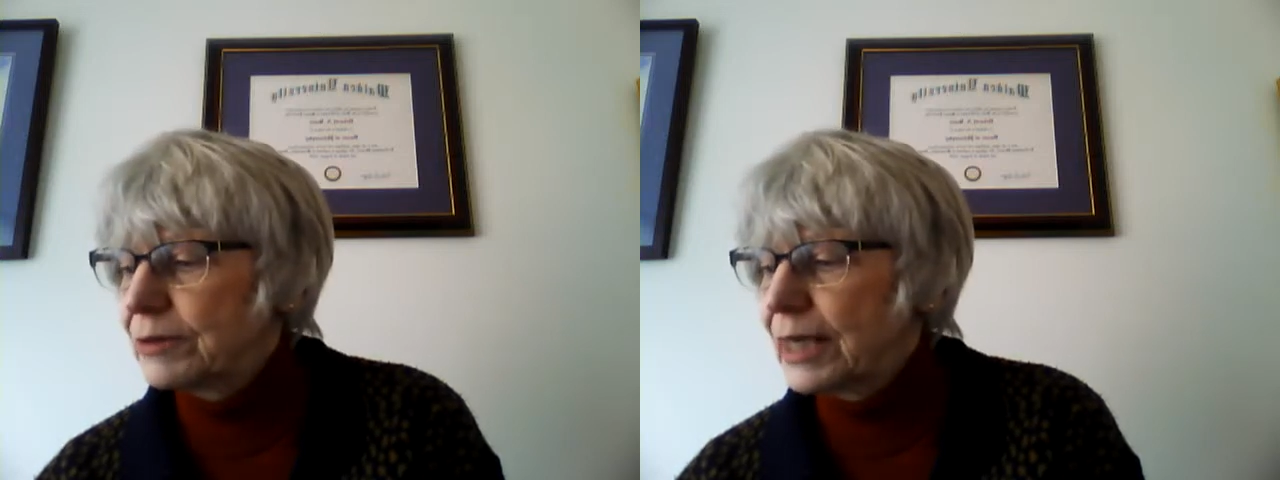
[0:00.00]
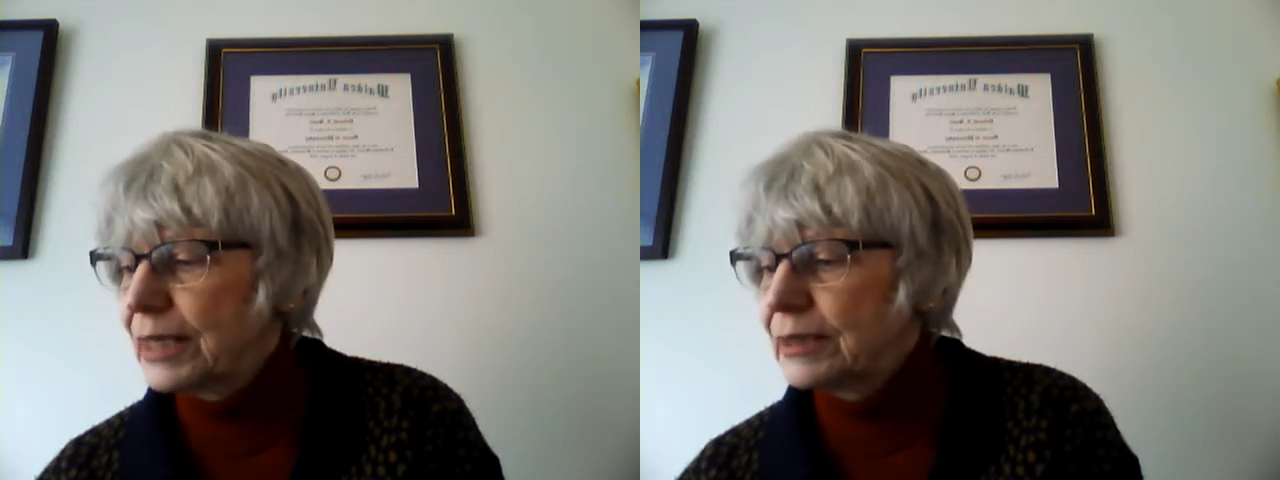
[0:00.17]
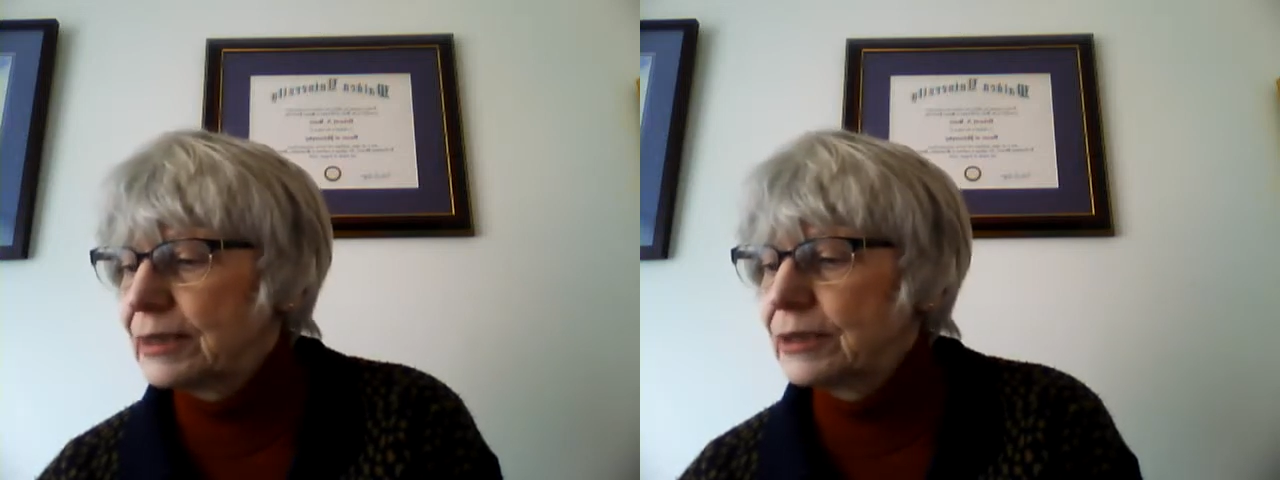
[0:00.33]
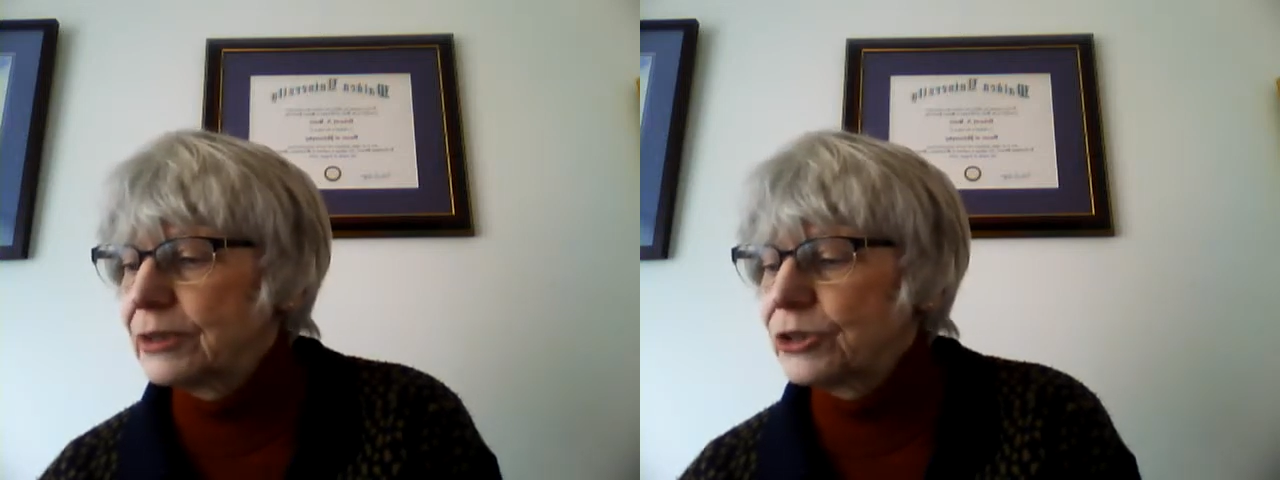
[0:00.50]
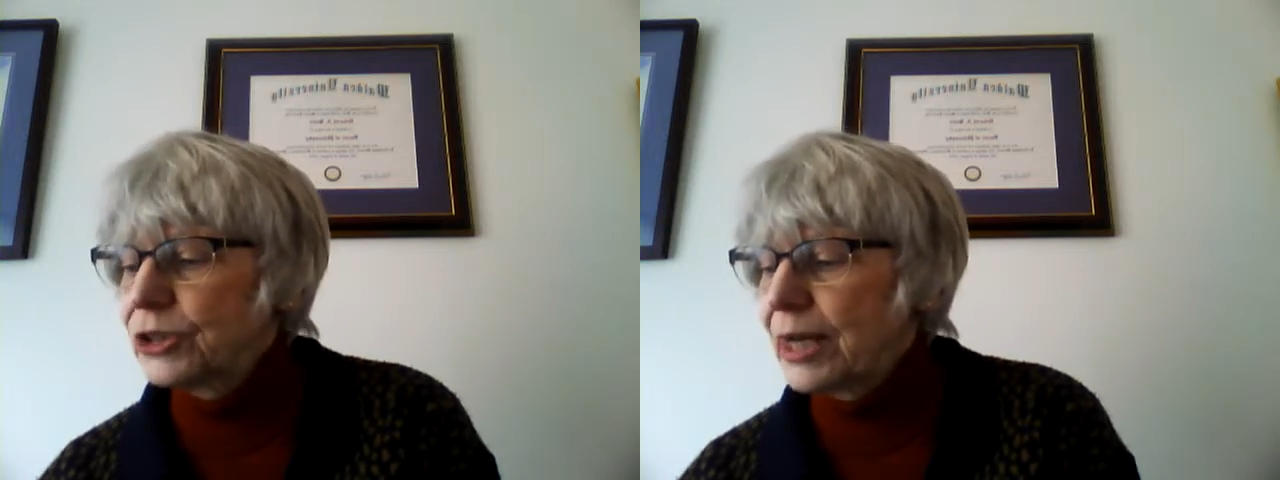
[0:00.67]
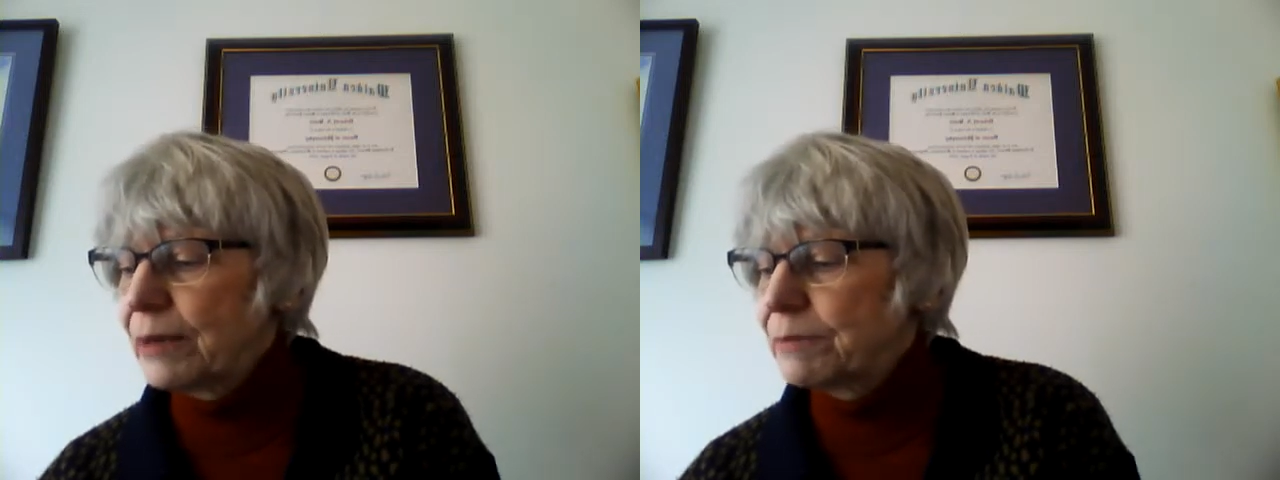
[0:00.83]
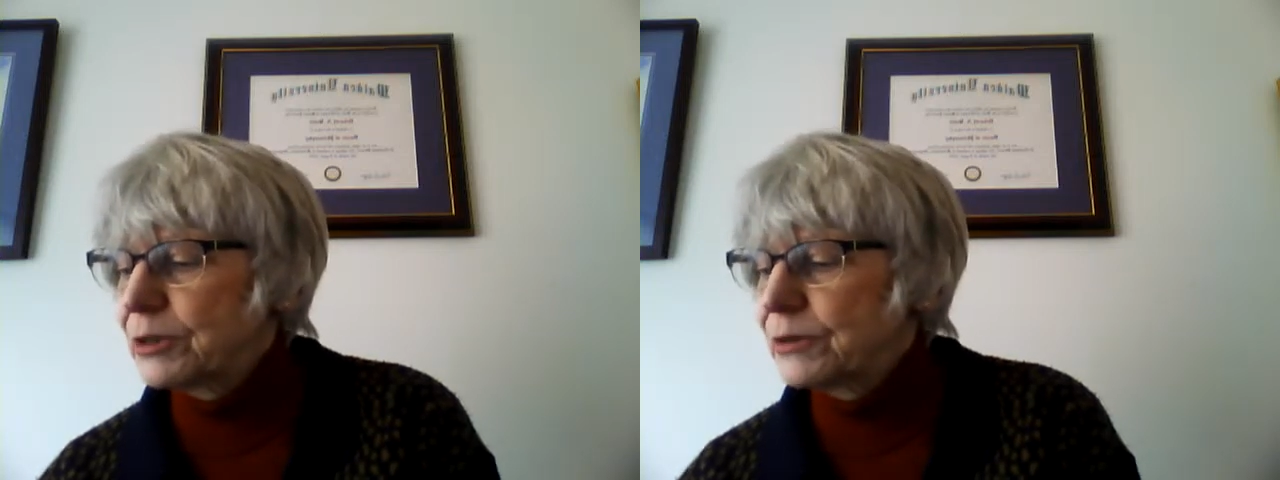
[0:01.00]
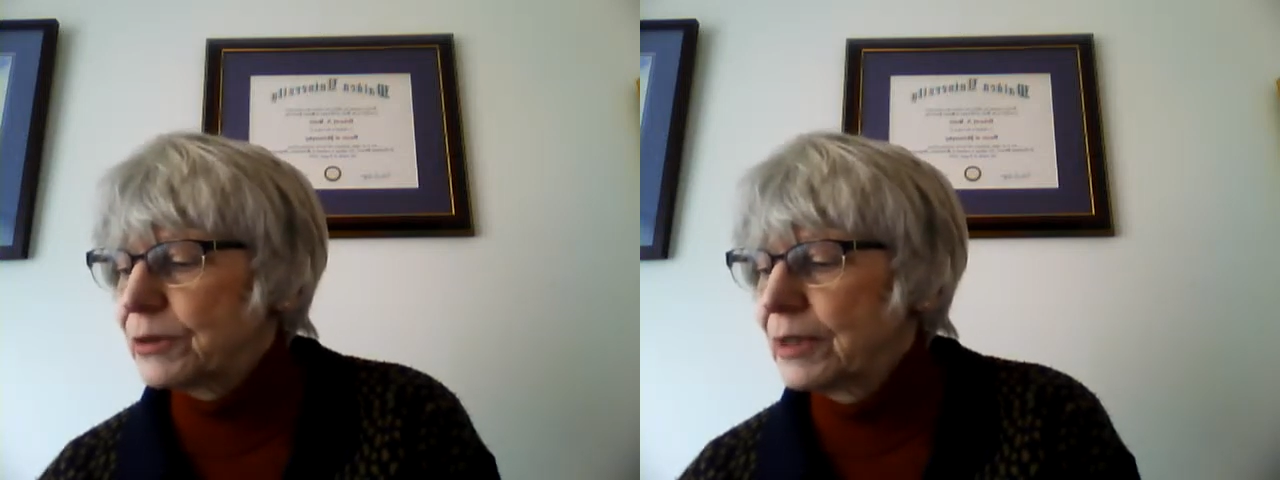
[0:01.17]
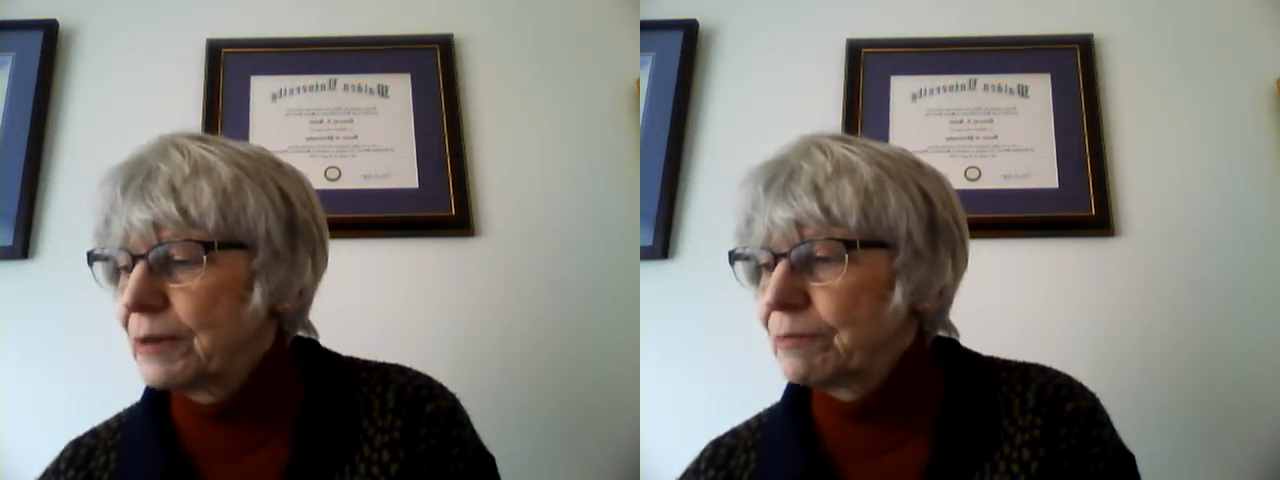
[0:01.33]
that in the
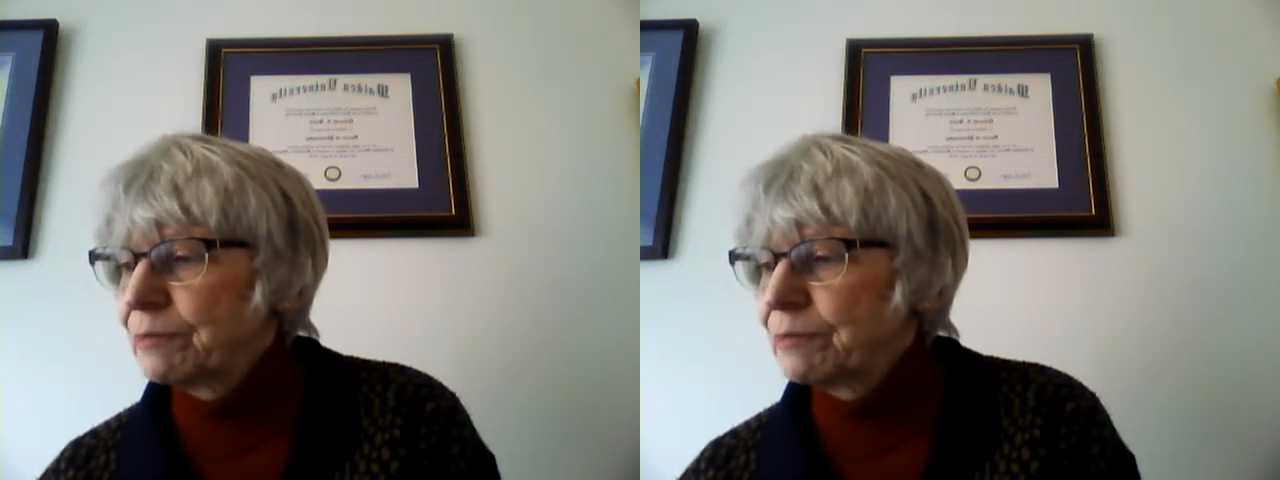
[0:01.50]
chapter.